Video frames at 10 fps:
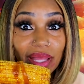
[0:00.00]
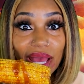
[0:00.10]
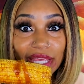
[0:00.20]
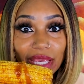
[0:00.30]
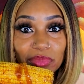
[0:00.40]

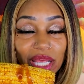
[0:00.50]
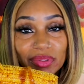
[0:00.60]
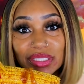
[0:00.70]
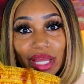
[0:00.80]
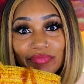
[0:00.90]
I can't blame
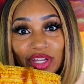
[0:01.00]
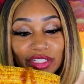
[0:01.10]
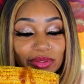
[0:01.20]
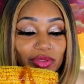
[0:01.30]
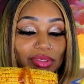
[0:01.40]
because I've done
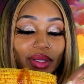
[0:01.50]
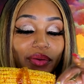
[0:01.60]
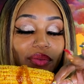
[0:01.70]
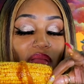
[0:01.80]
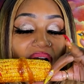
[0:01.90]
it too,
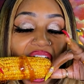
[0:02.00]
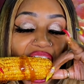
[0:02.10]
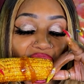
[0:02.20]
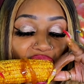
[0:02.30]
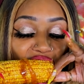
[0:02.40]
so.
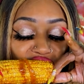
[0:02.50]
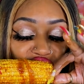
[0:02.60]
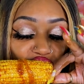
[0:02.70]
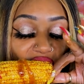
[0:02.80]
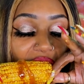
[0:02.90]

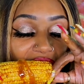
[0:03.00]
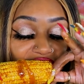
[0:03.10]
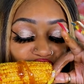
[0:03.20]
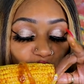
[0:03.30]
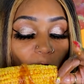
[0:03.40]

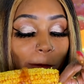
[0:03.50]
But